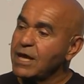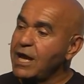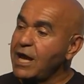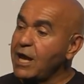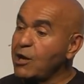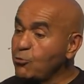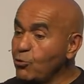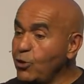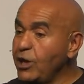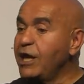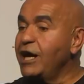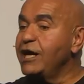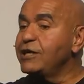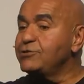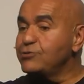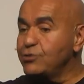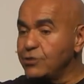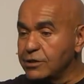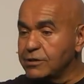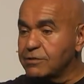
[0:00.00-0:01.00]
And when I
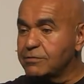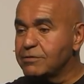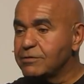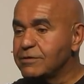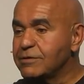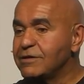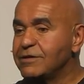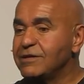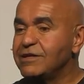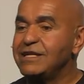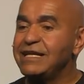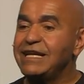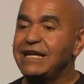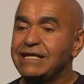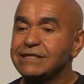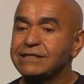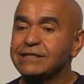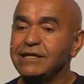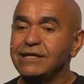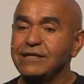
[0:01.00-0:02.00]
took
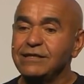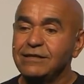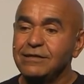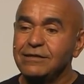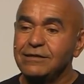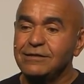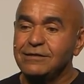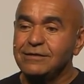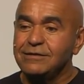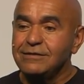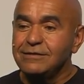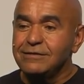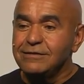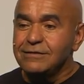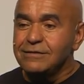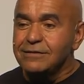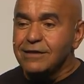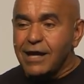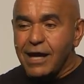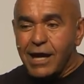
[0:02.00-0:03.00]
lesson,
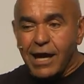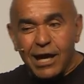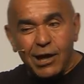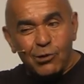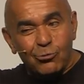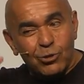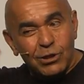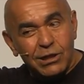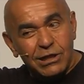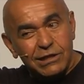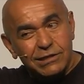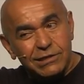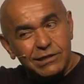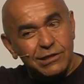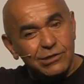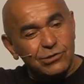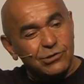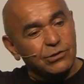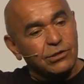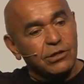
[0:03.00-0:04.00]
I would
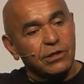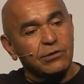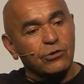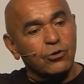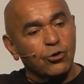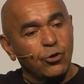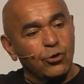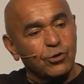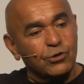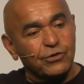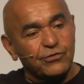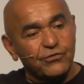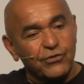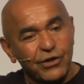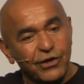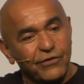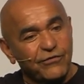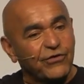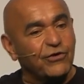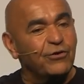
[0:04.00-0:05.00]
listen to the coach for
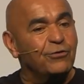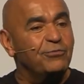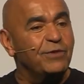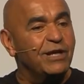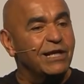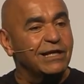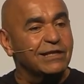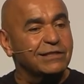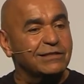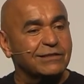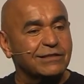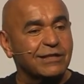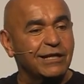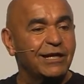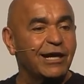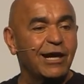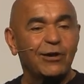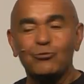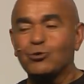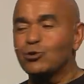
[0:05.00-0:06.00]
a few minutes, then
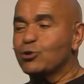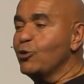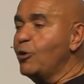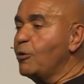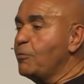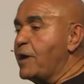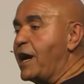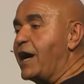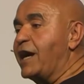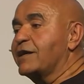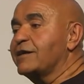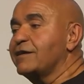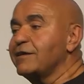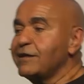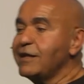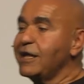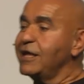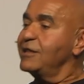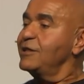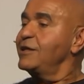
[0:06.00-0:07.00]
I would go back
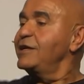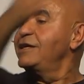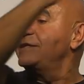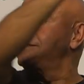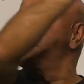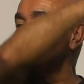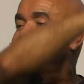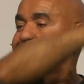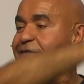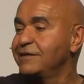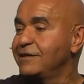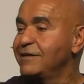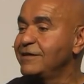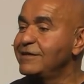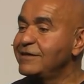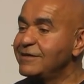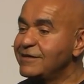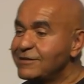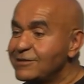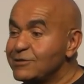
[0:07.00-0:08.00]
and hit it
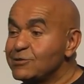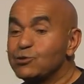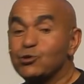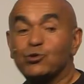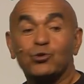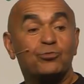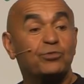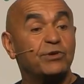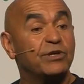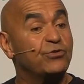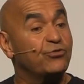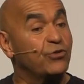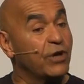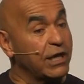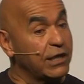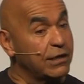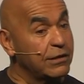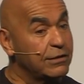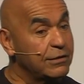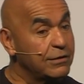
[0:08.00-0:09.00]
the stupid way.